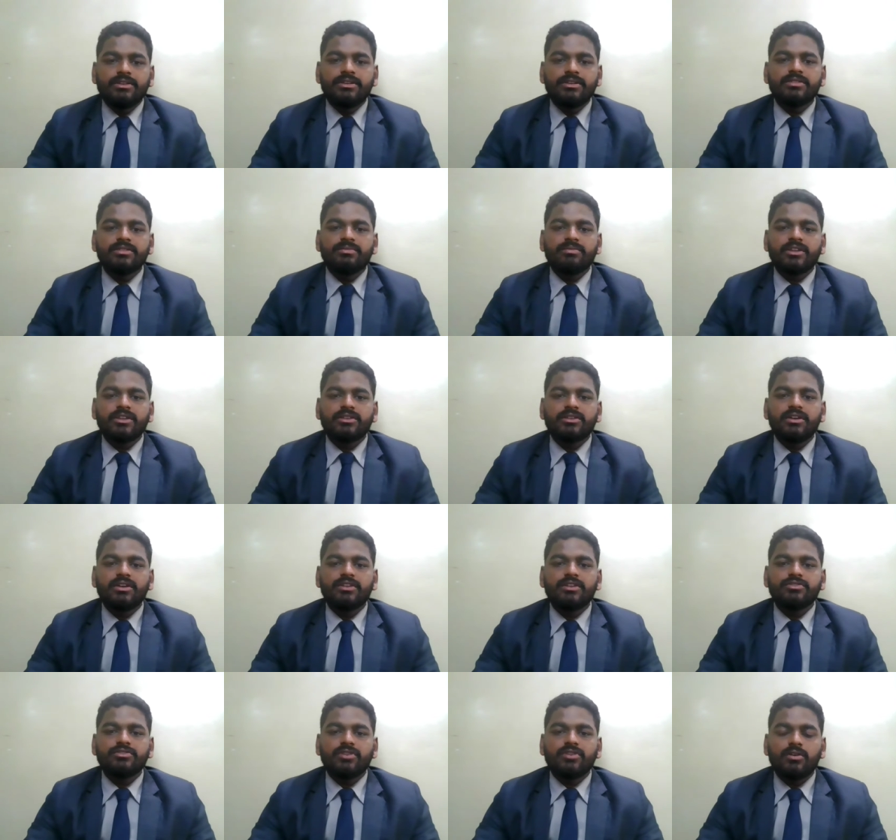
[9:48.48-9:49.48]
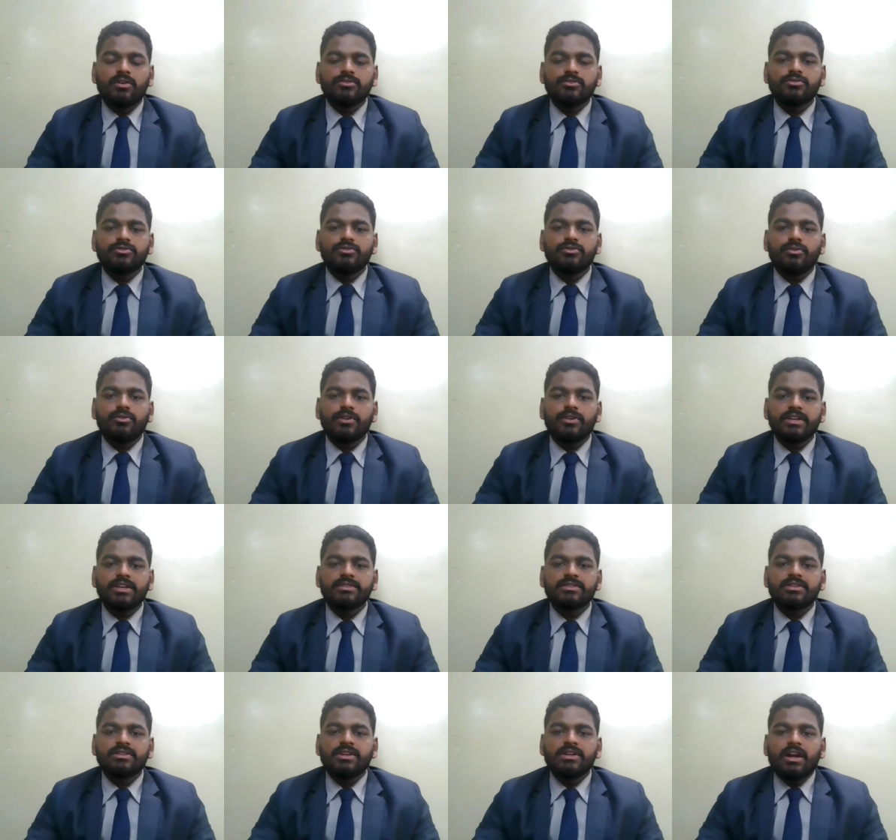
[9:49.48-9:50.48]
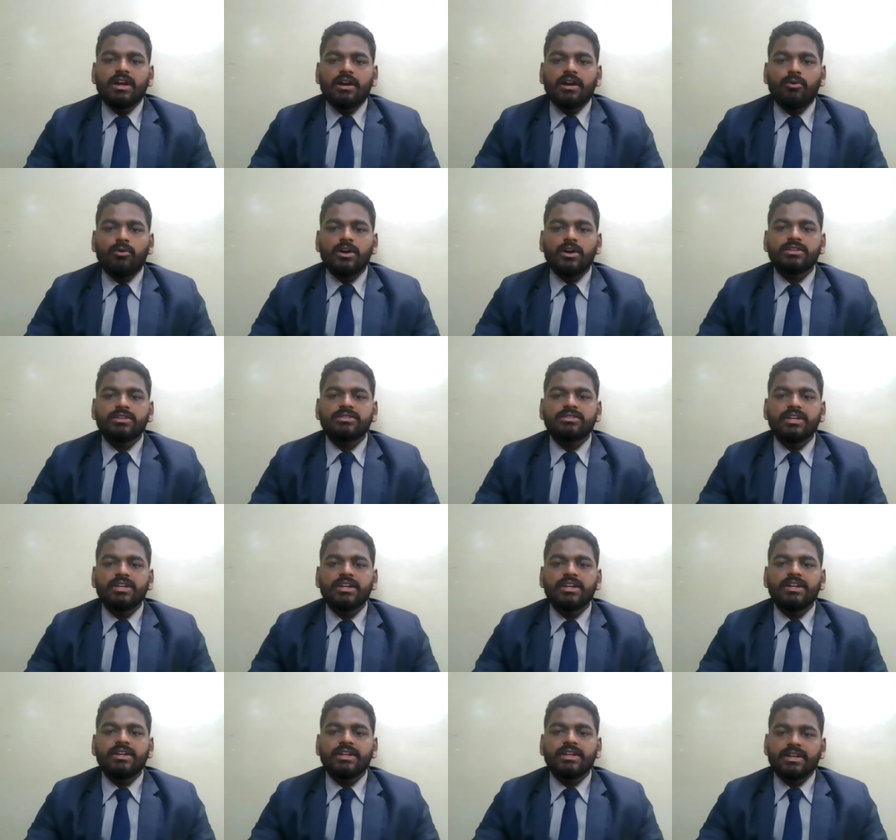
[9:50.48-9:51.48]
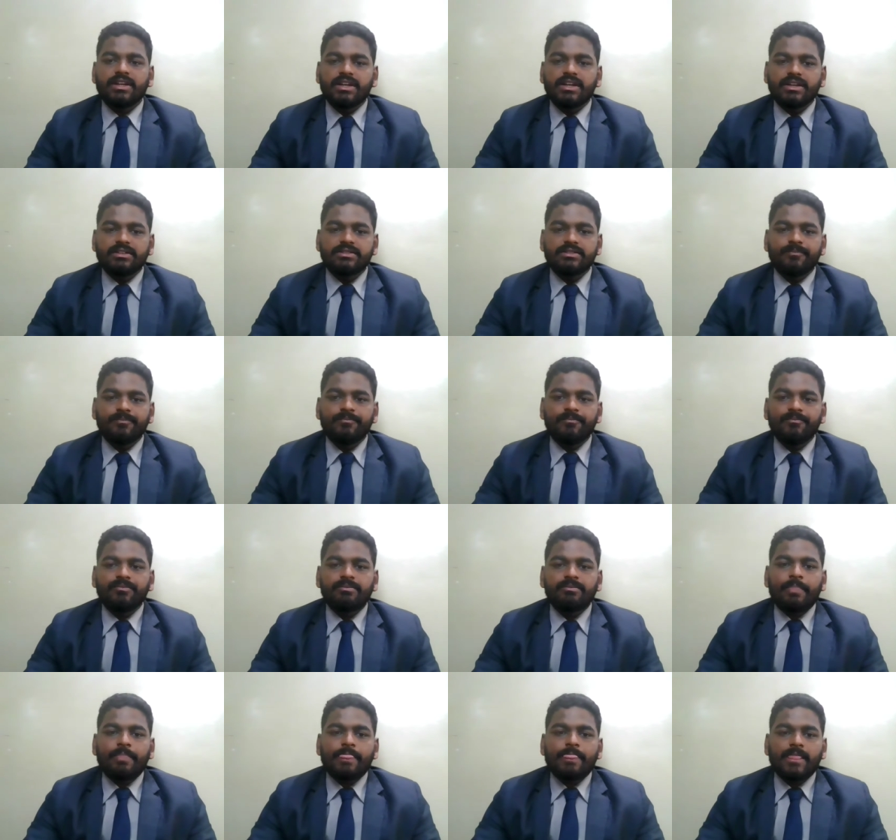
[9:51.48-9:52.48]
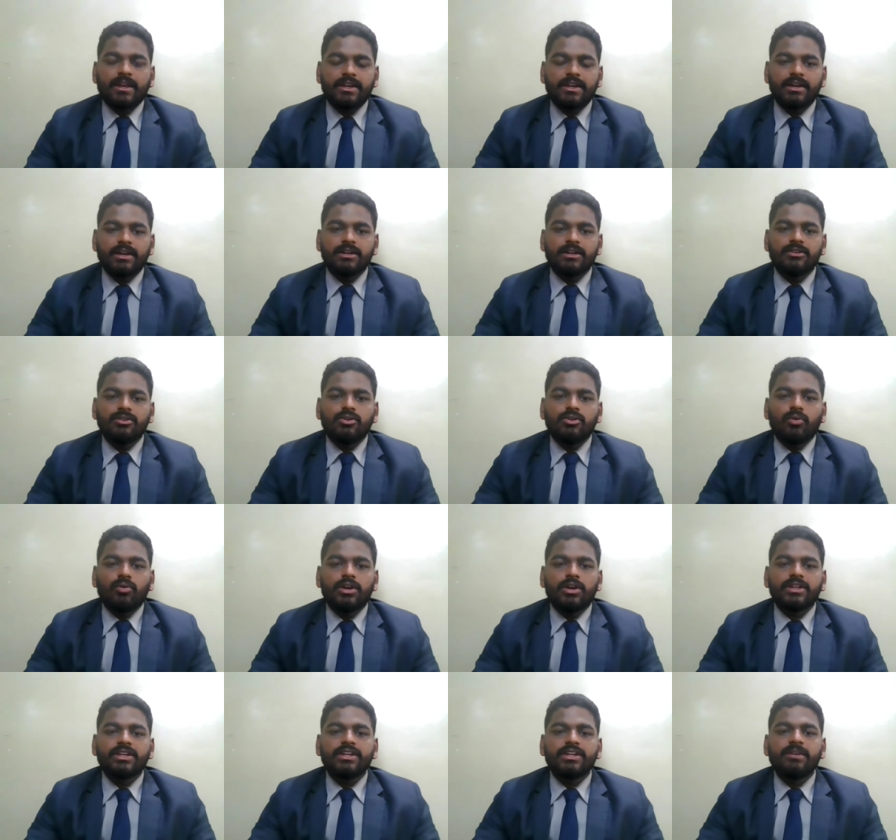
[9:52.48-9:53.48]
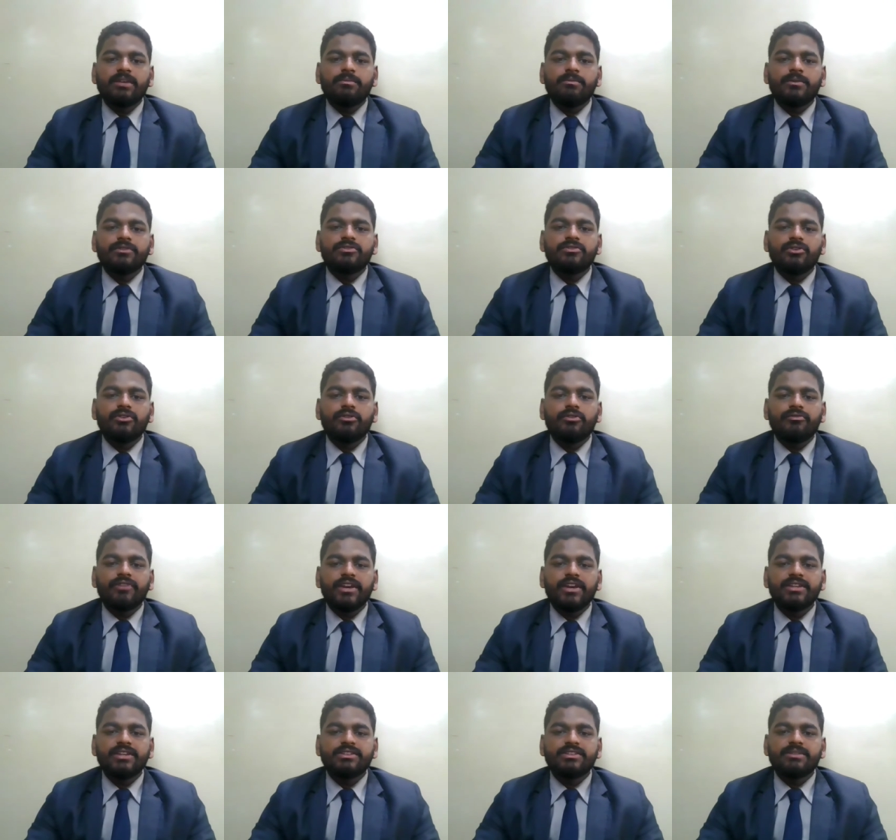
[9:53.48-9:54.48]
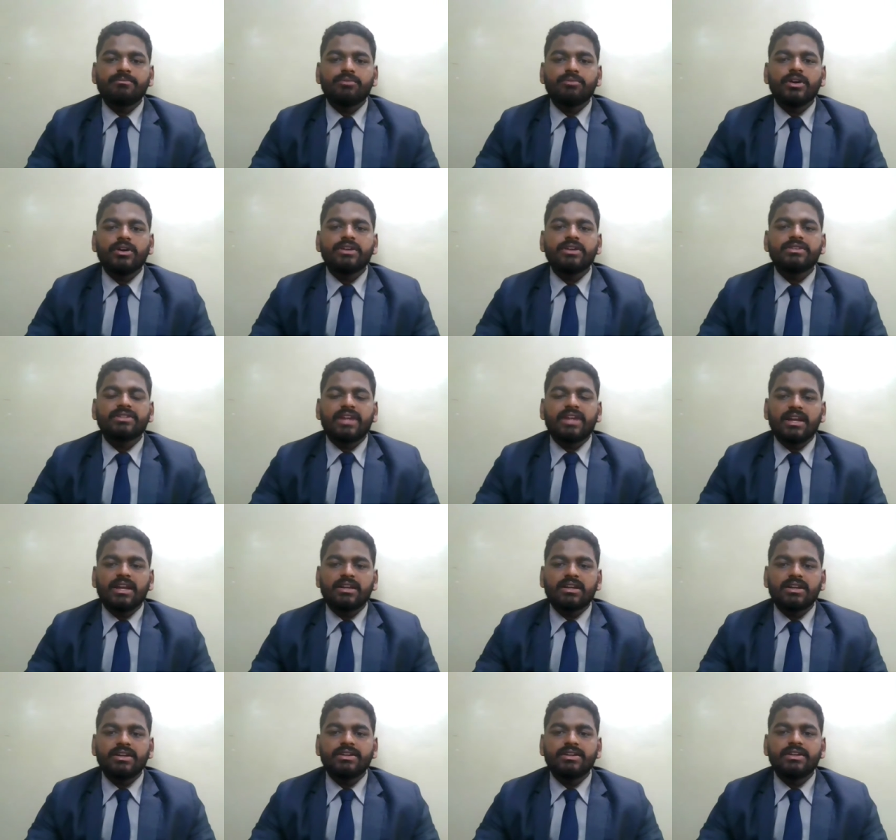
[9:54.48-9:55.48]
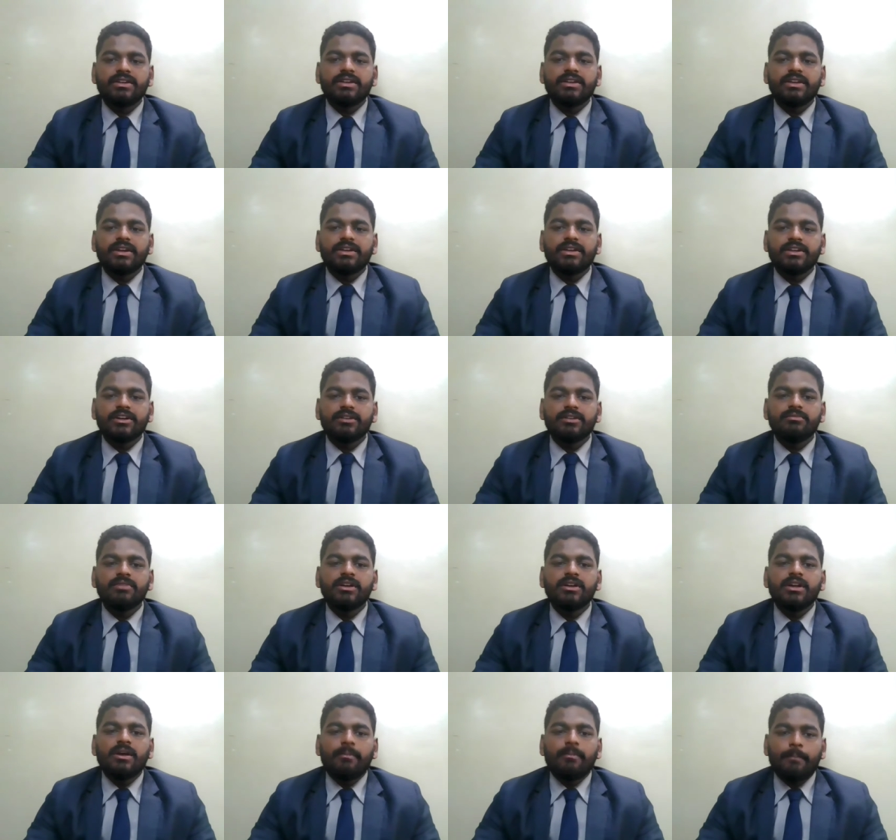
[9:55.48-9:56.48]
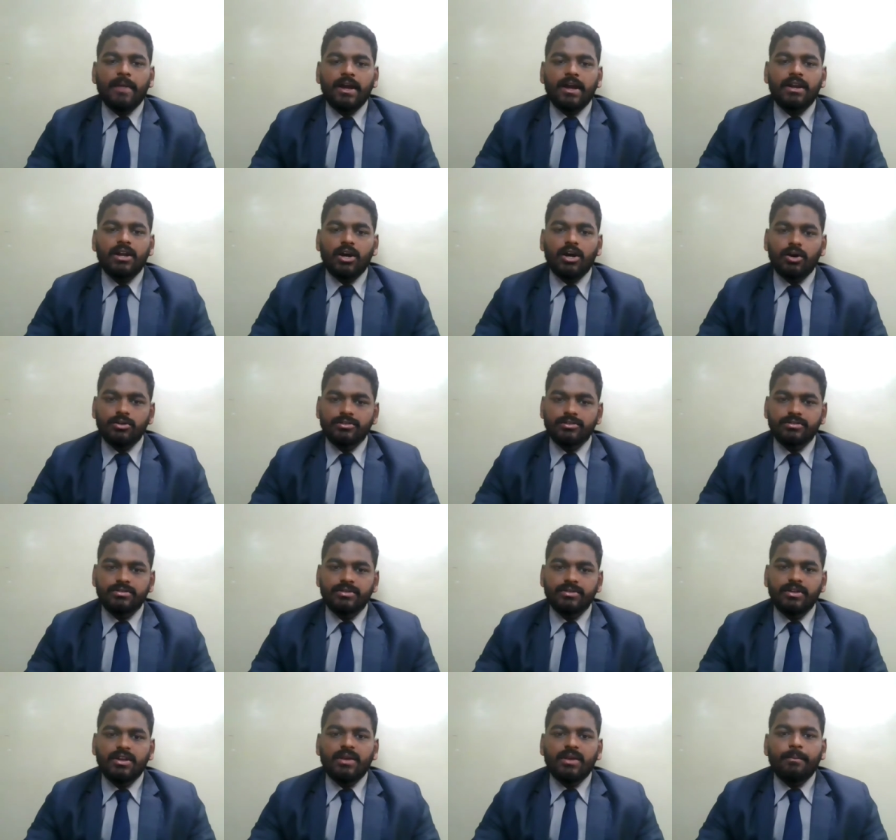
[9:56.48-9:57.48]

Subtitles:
This method is also known as work study techniques. Here, working capacity of each employee is calculated in the term man-hours.